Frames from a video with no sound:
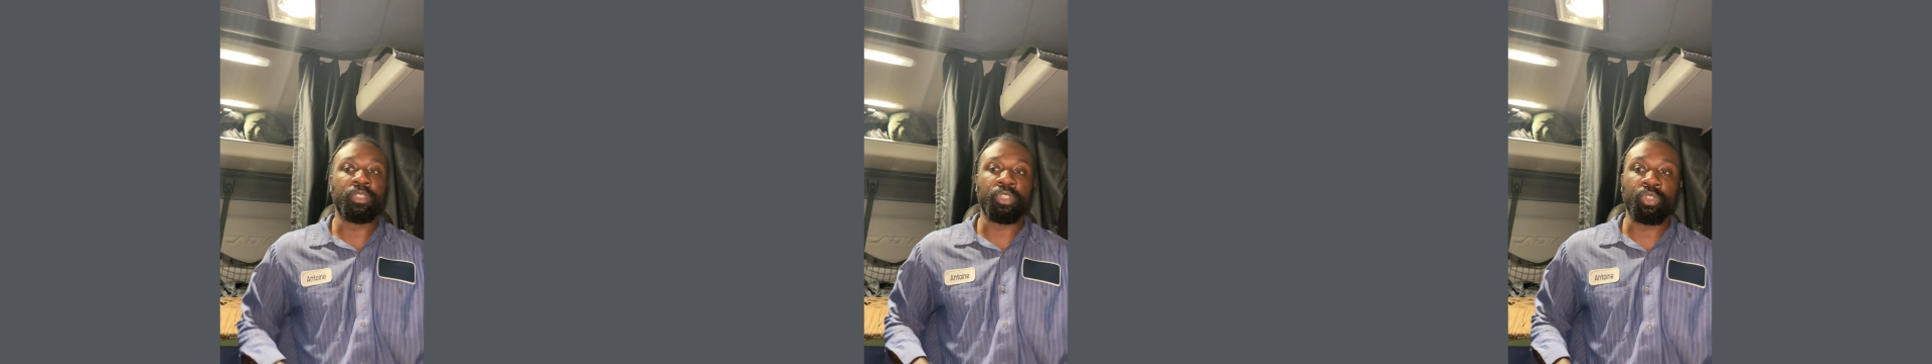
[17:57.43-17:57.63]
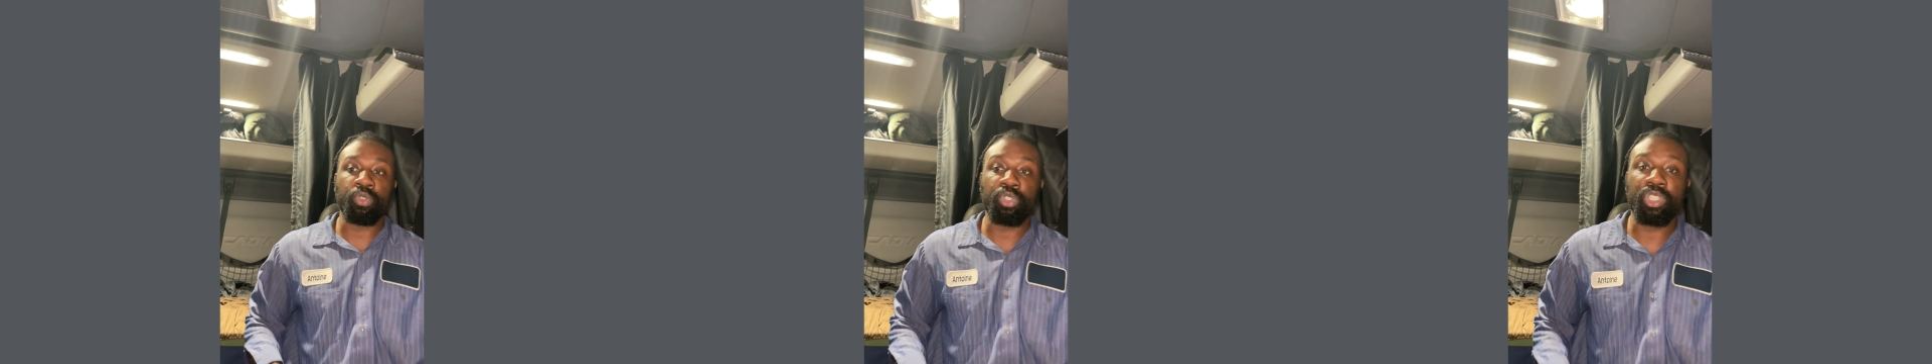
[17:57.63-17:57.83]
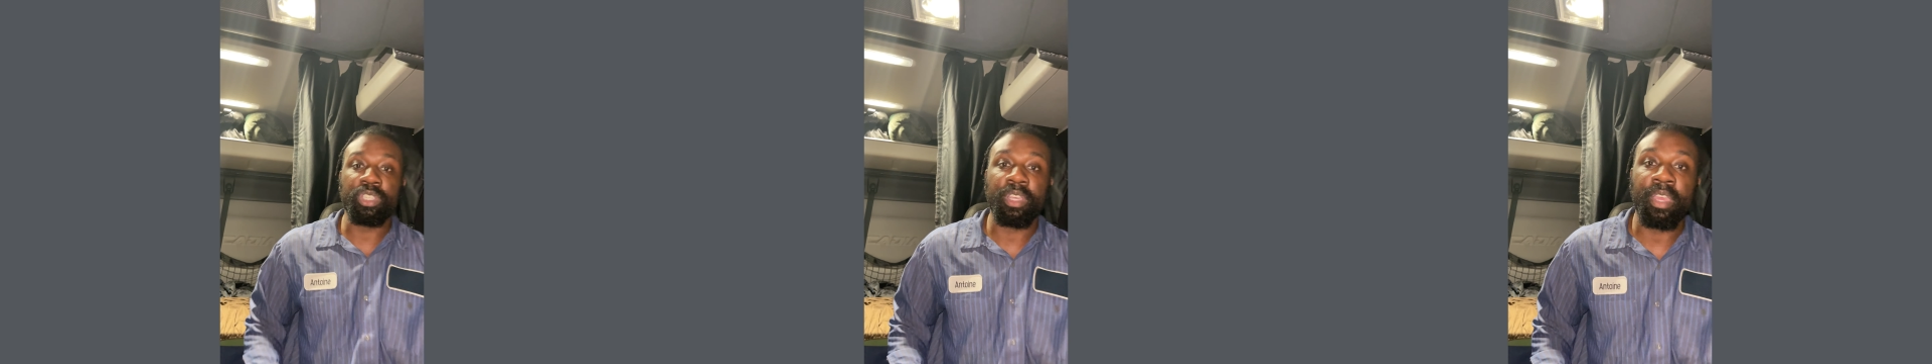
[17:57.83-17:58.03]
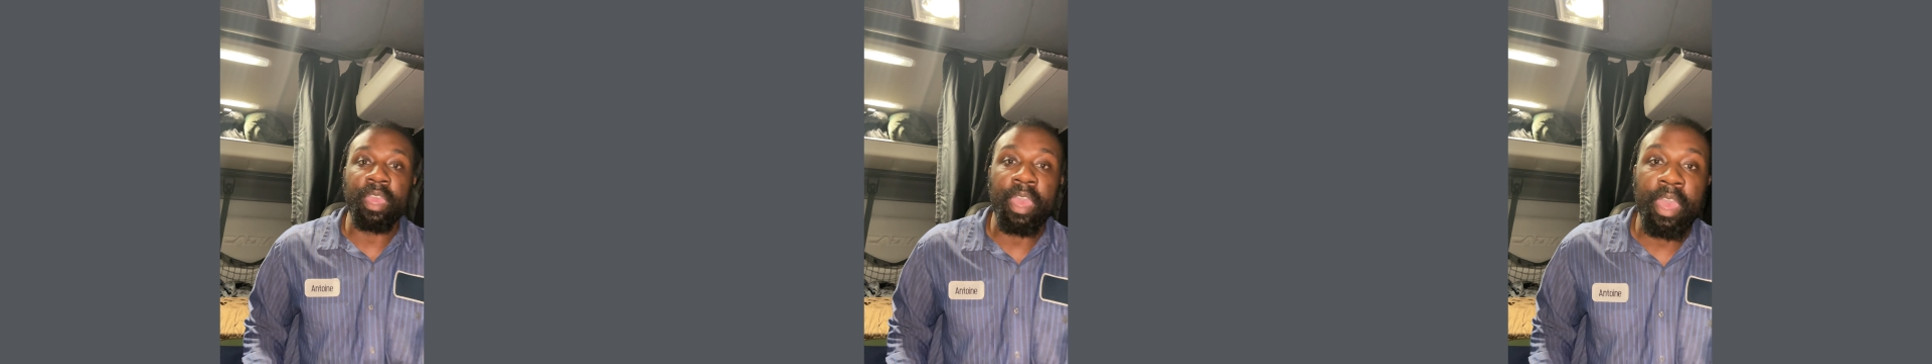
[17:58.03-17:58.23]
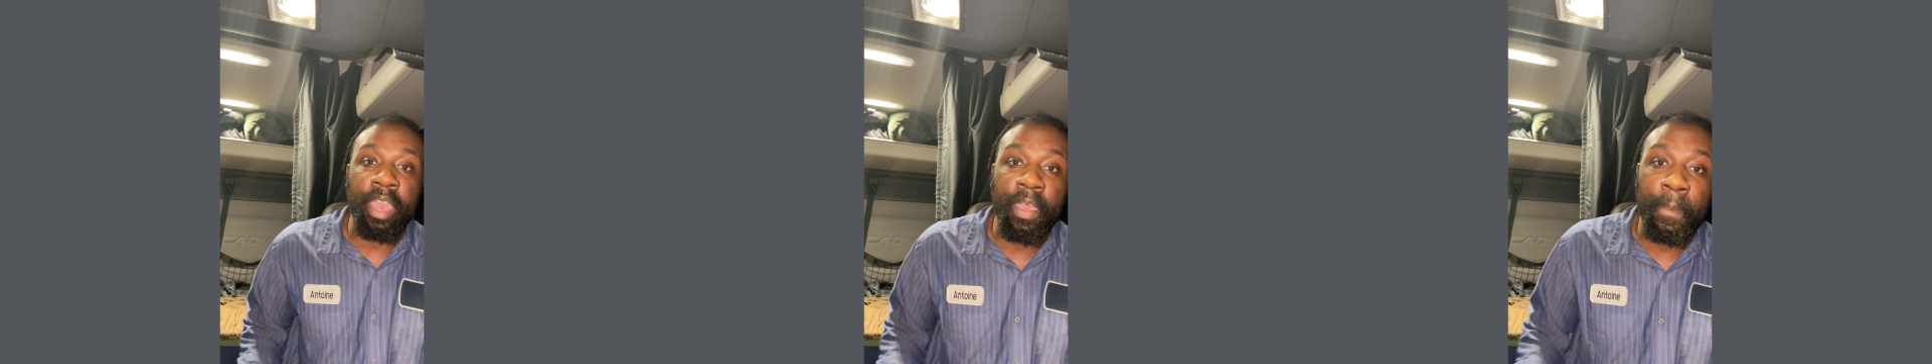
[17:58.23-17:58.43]
you should
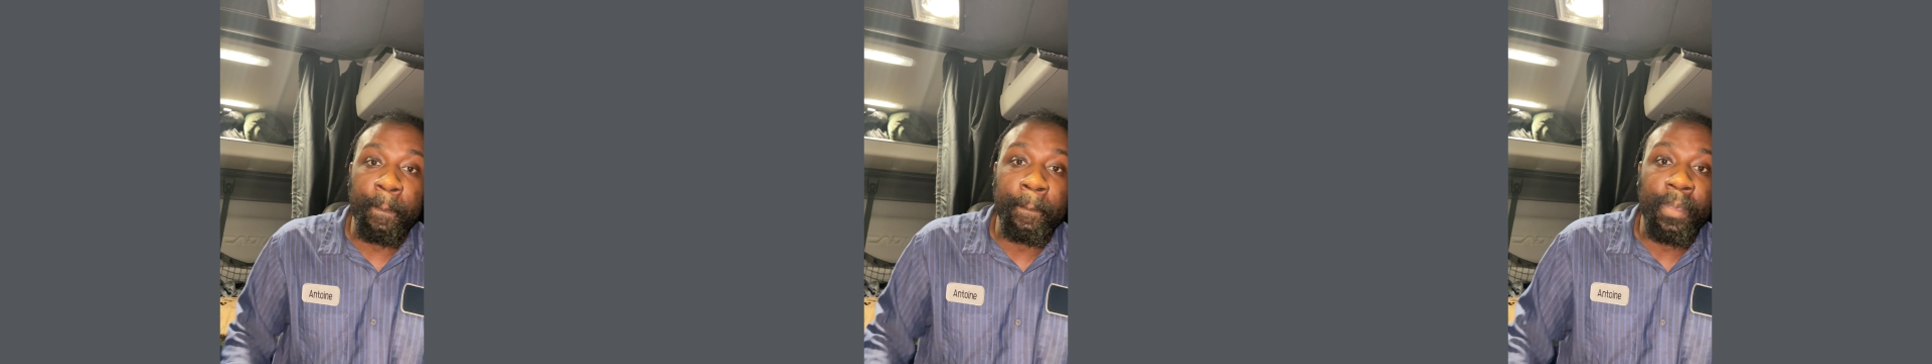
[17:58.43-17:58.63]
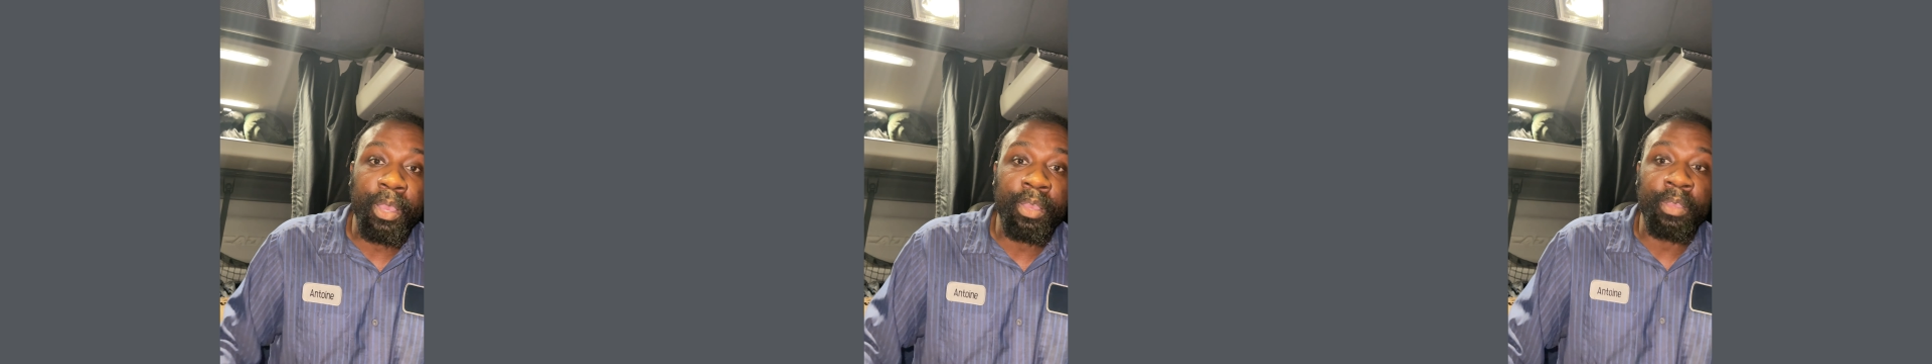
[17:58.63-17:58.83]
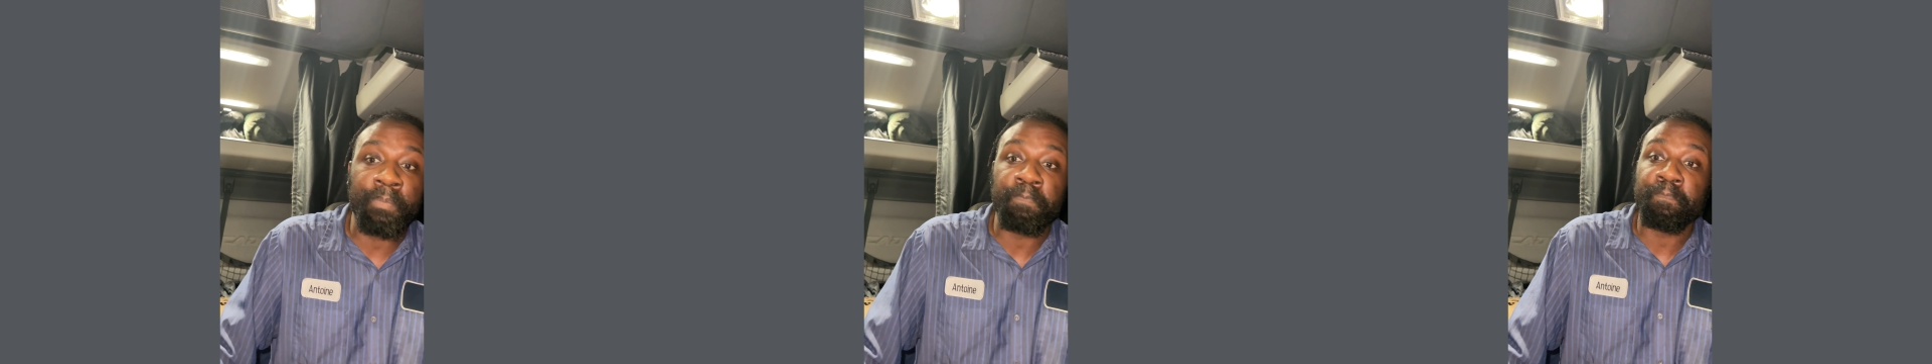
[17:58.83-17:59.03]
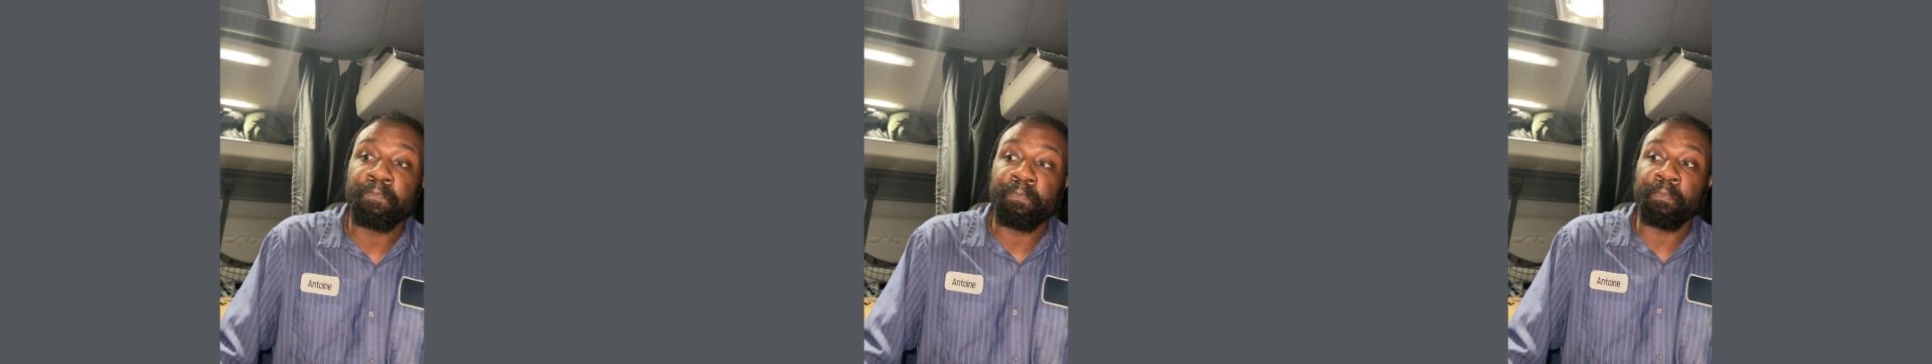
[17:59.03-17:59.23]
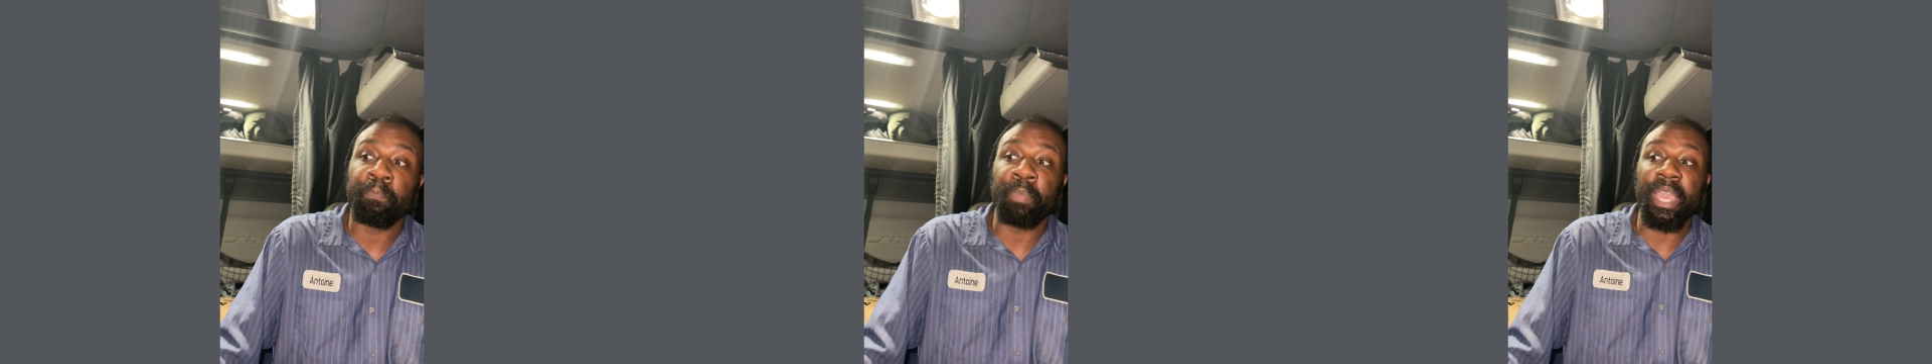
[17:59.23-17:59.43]

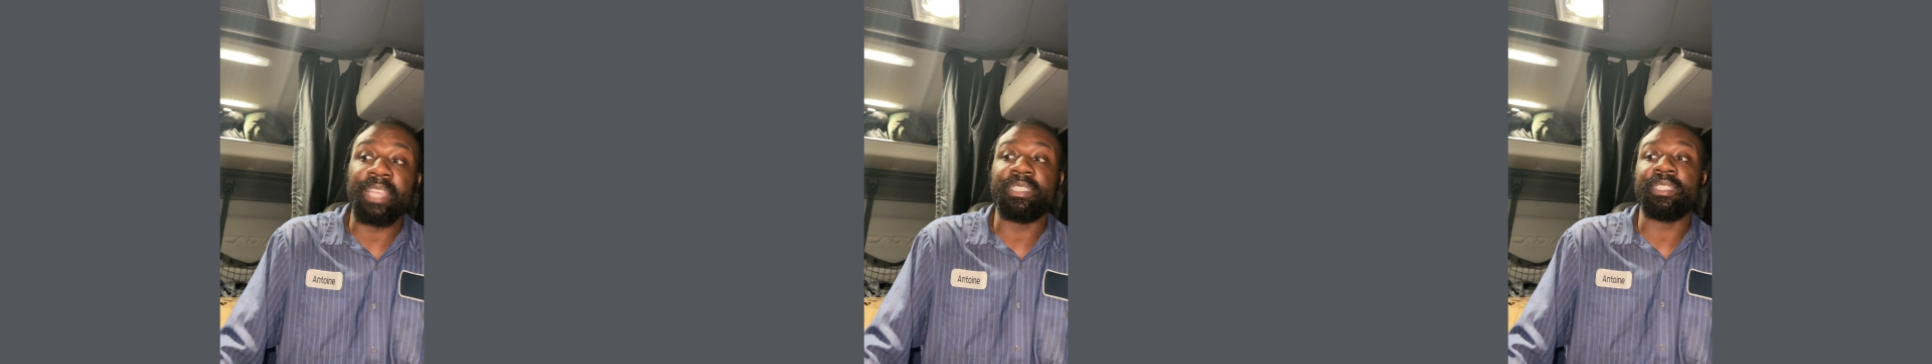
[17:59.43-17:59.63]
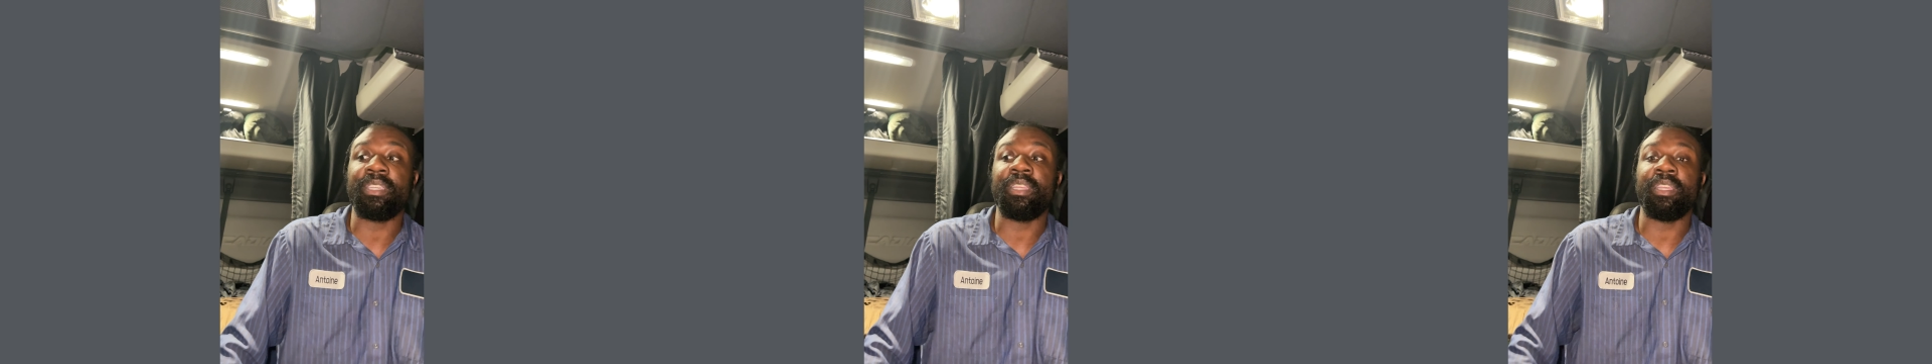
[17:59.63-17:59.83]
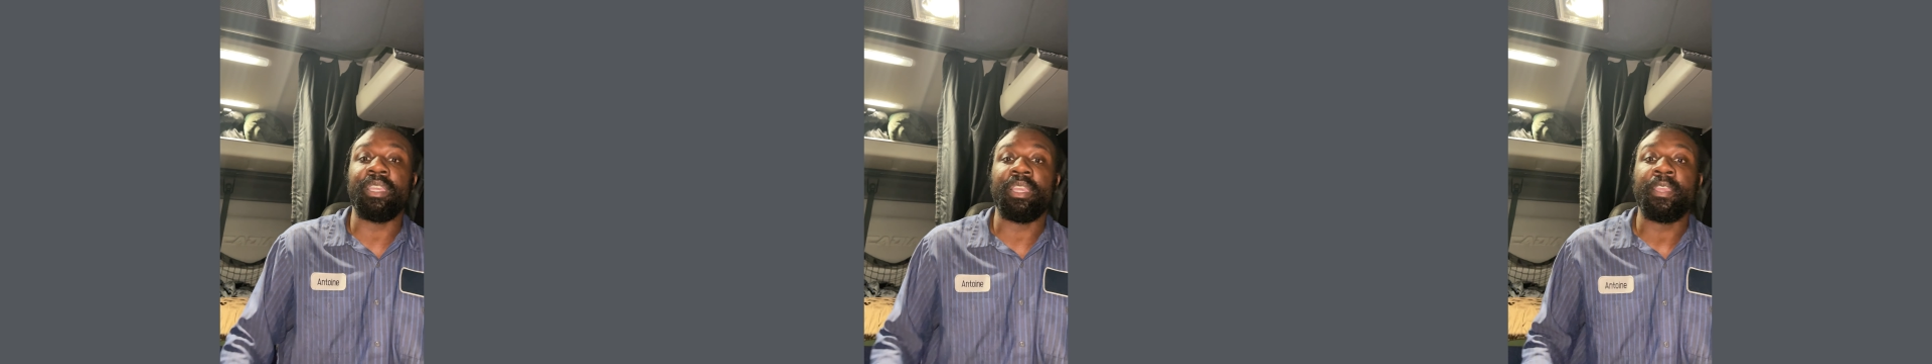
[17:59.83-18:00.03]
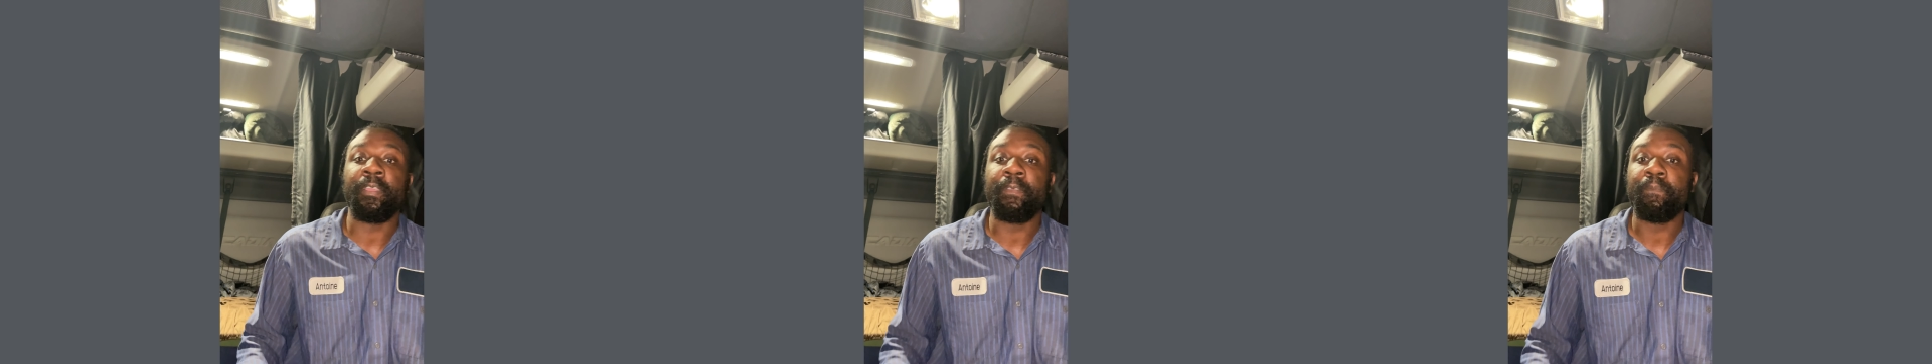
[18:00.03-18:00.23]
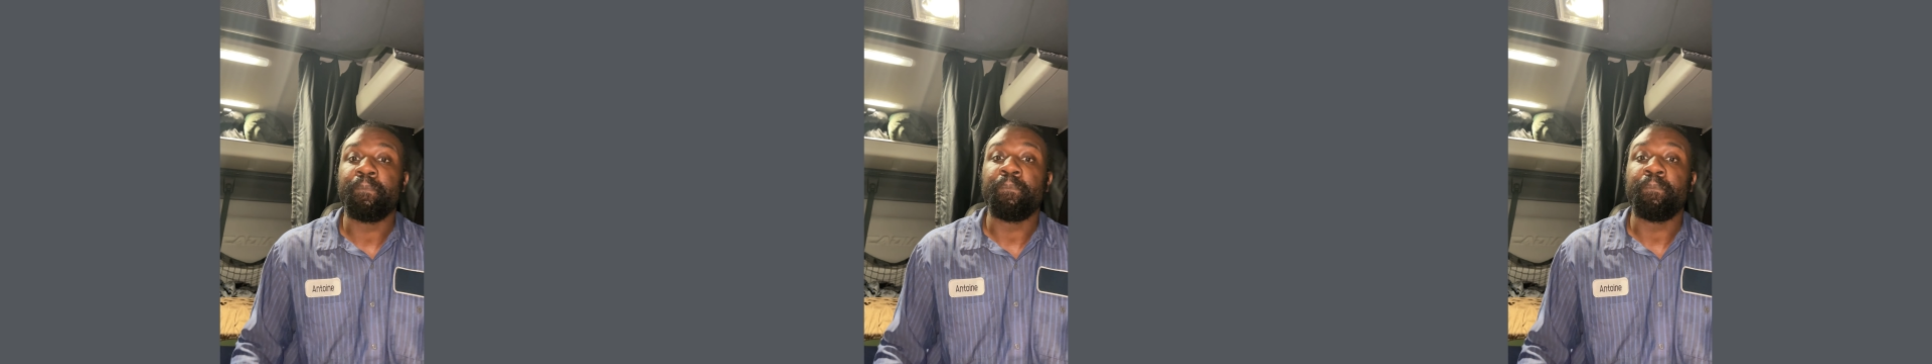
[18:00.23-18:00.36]
basically